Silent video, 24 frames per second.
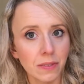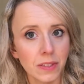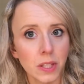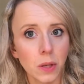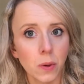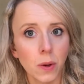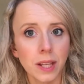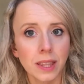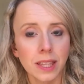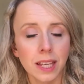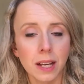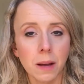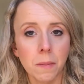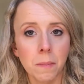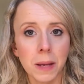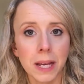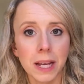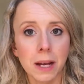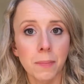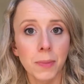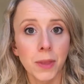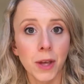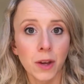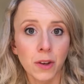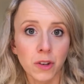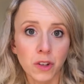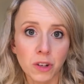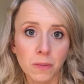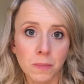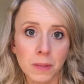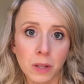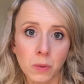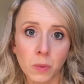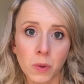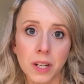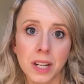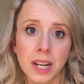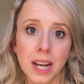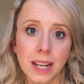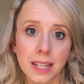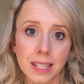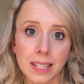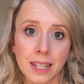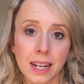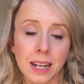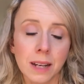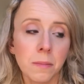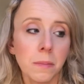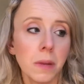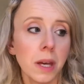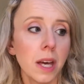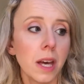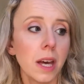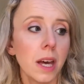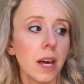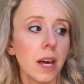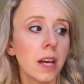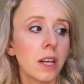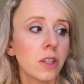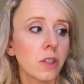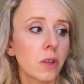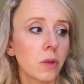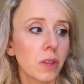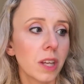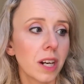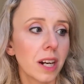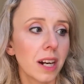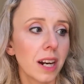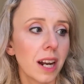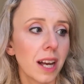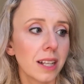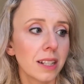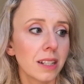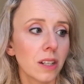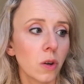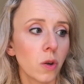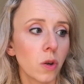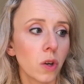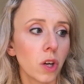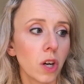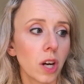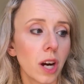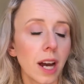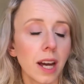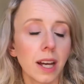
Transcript: So I think I'll pick up the 100 mil one next time so that it lasts longer.